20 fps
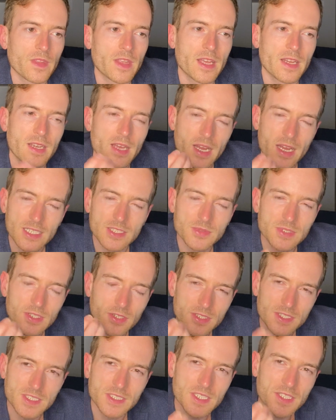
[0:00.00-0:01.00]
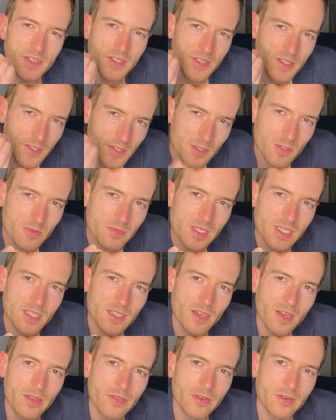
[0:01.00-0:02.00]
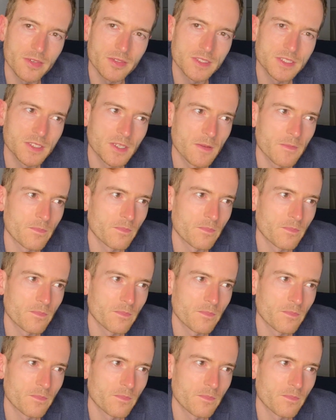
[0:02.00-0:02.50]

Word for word: And as we start to see the human in others,